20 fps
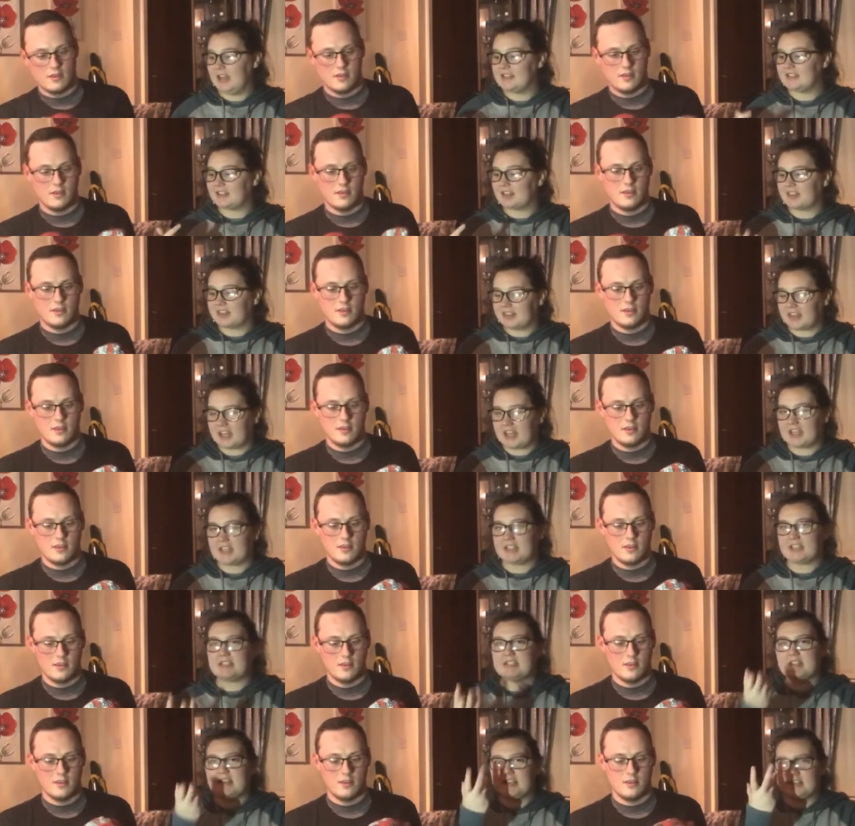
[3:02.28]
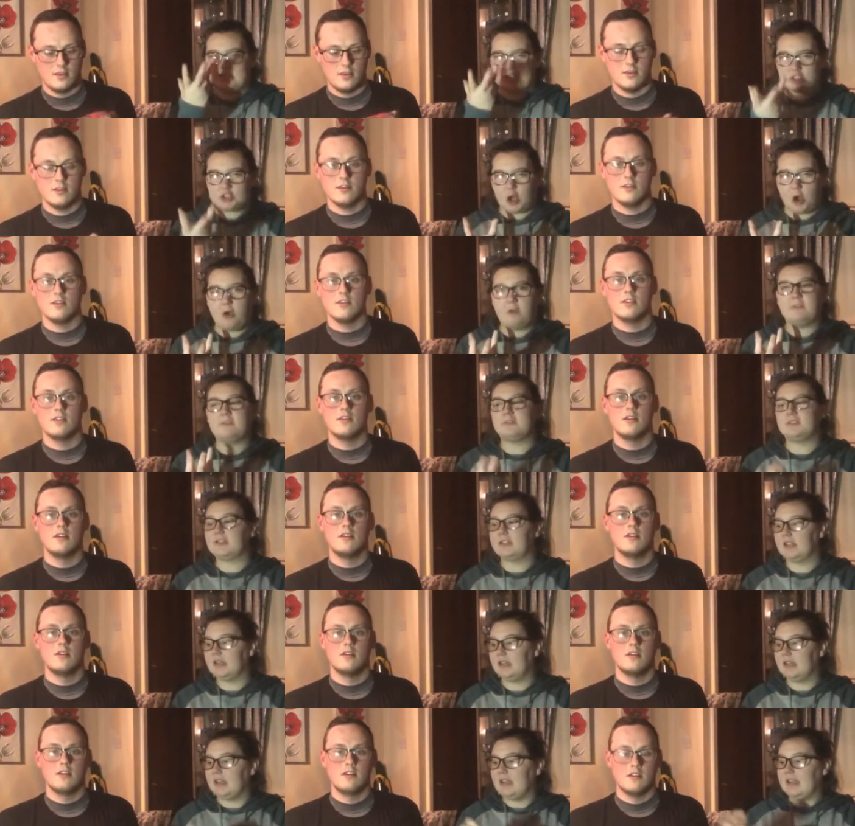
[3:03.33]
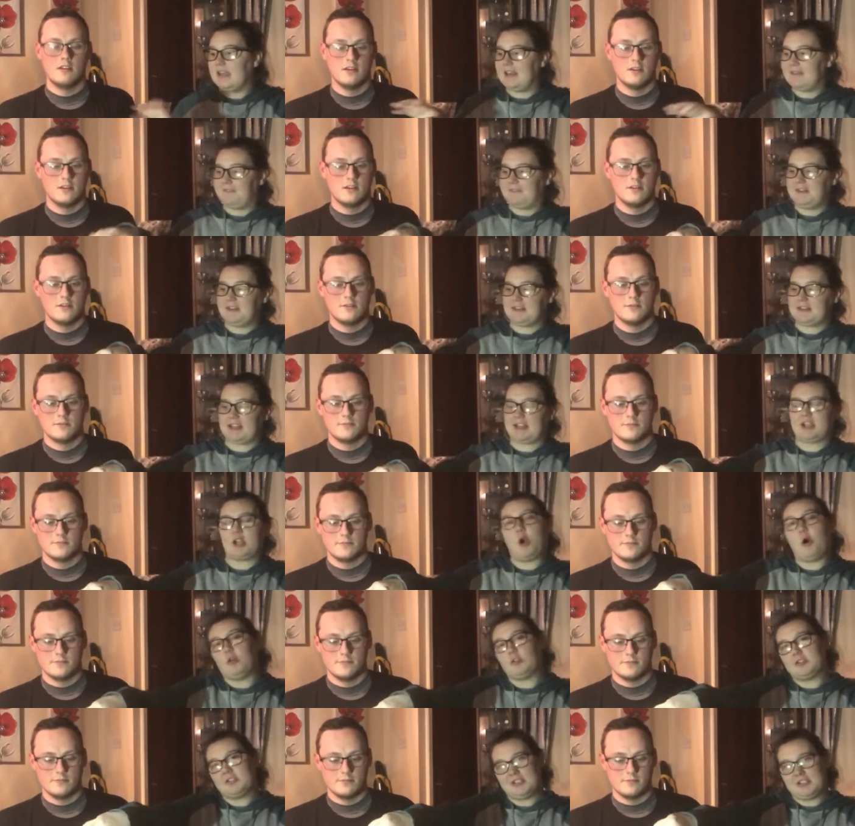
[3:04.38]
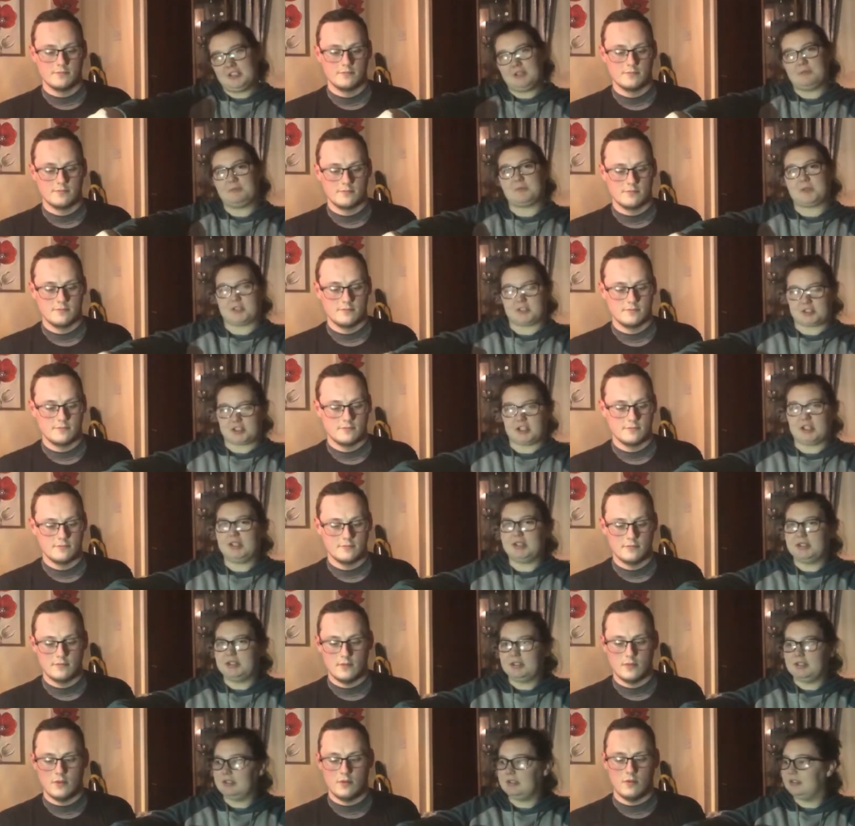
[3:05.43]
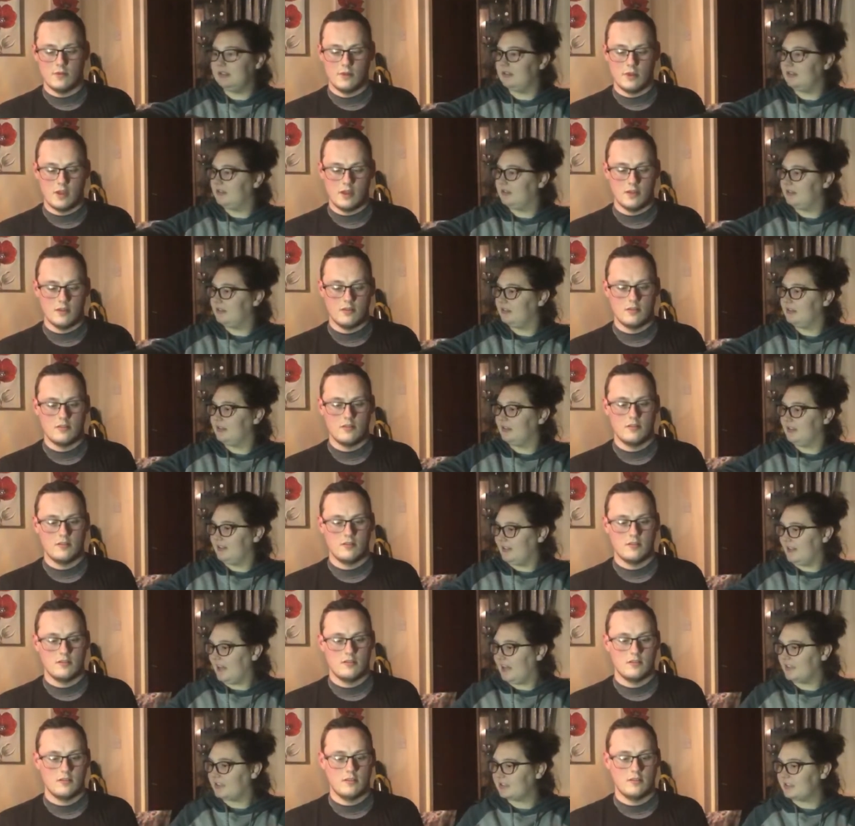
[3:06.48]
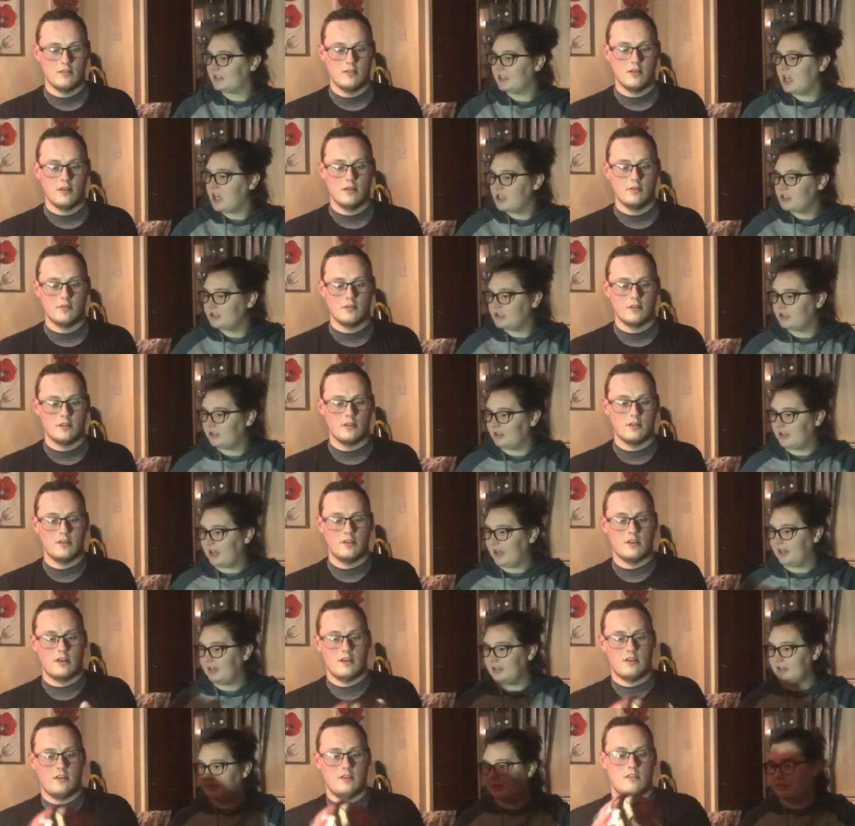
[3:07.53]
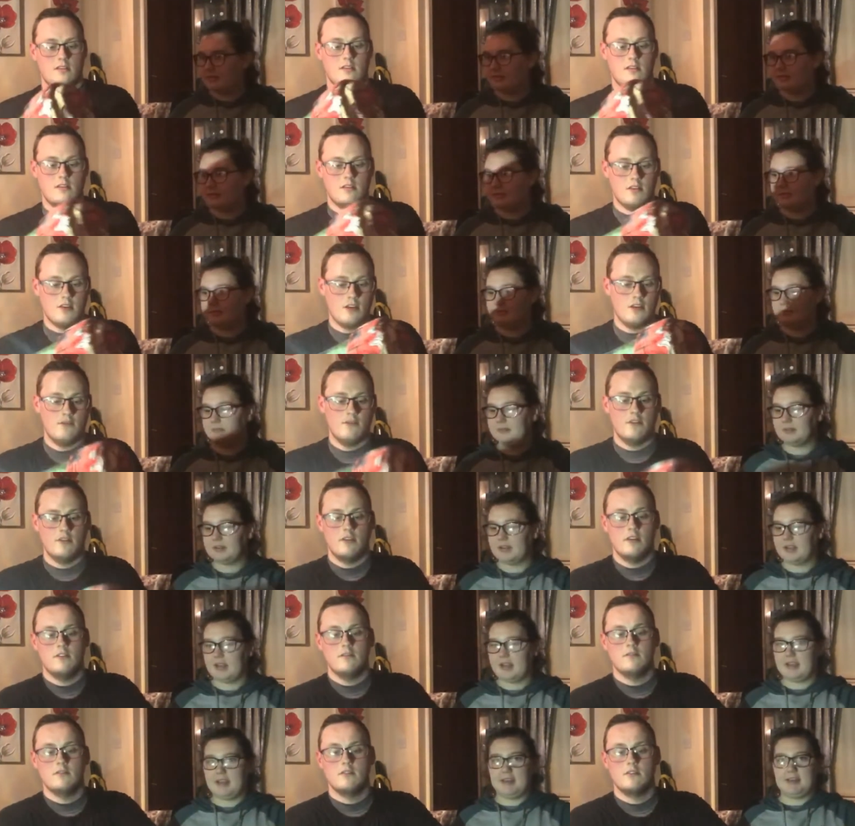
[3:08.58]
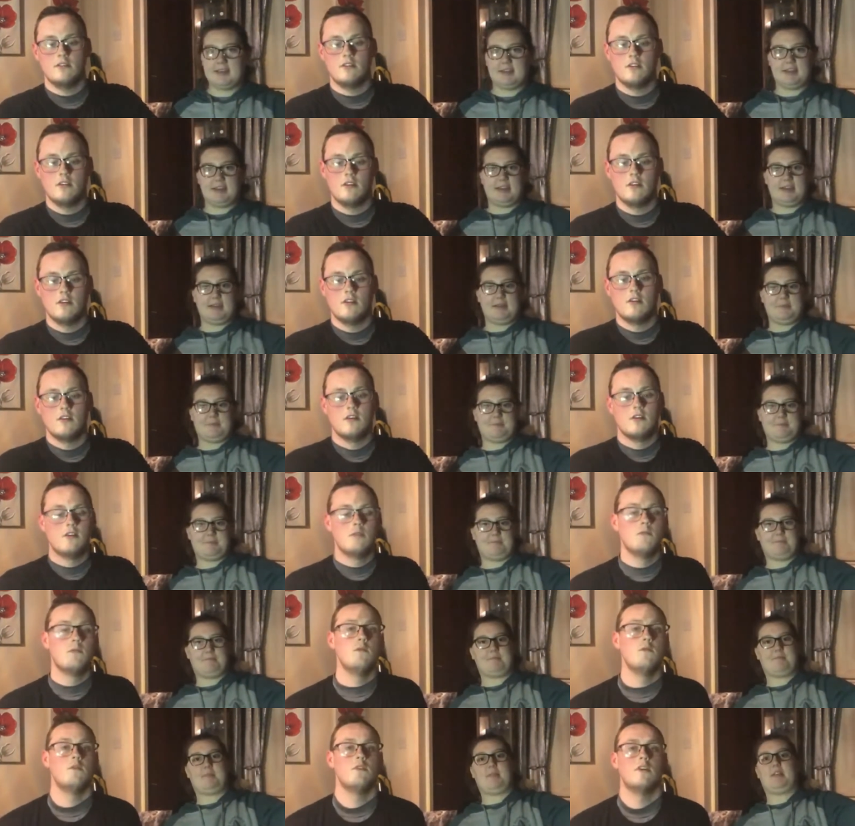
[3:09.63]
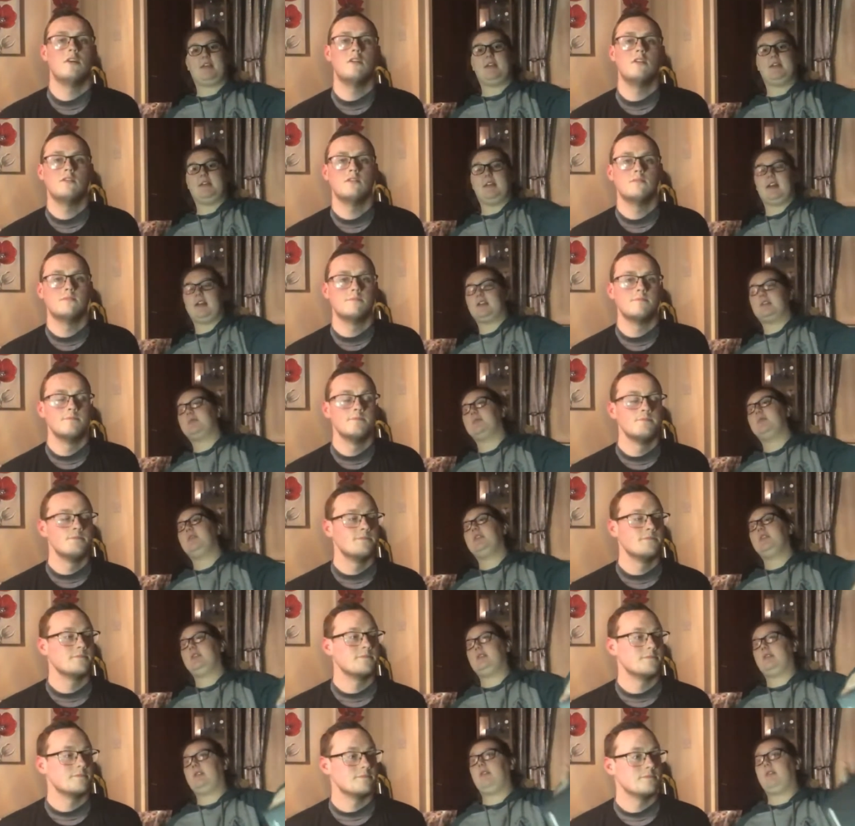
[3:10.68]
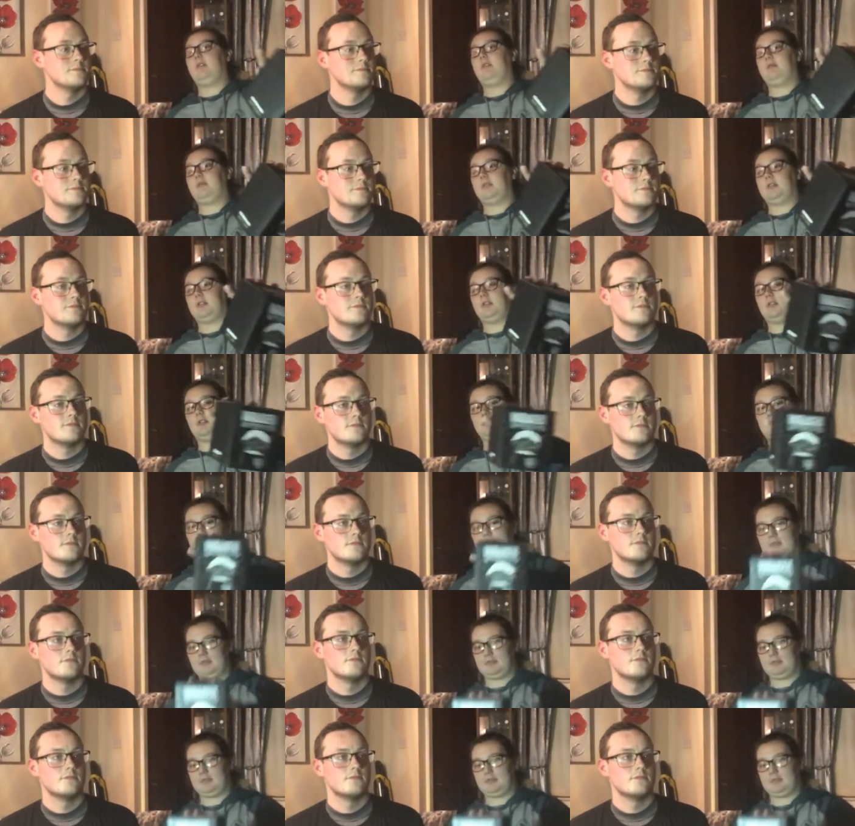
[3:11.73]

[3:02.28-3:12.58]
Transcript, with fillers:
Speaker 1: It's thick. It's soft. It feels like cotton you're touching. Oh
Speaker 2: yes.
Speaker 1: Yes. Right,
Speaker 2: I'm just gonna set this to the side for now.
Speaker 1: Yeah.
Speaker 2: Moving
Speaker 1: on. Next one. Oh my god.